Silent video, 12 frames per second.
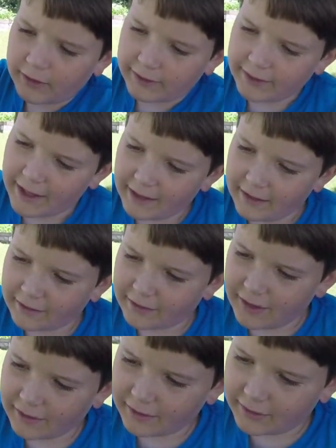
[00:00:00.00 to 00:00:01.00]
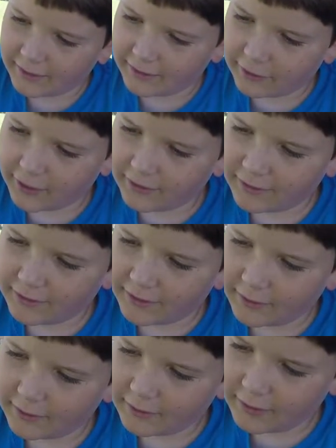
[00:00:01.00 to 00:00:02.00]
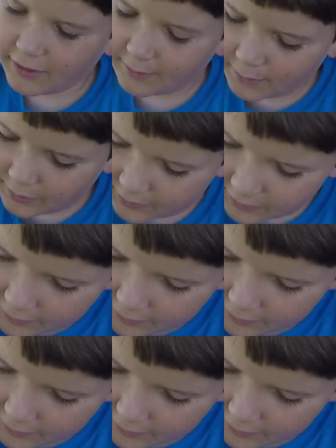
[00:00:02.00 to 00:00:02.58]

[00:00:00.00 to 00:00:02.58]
Like that, exactly. He tries to hit me.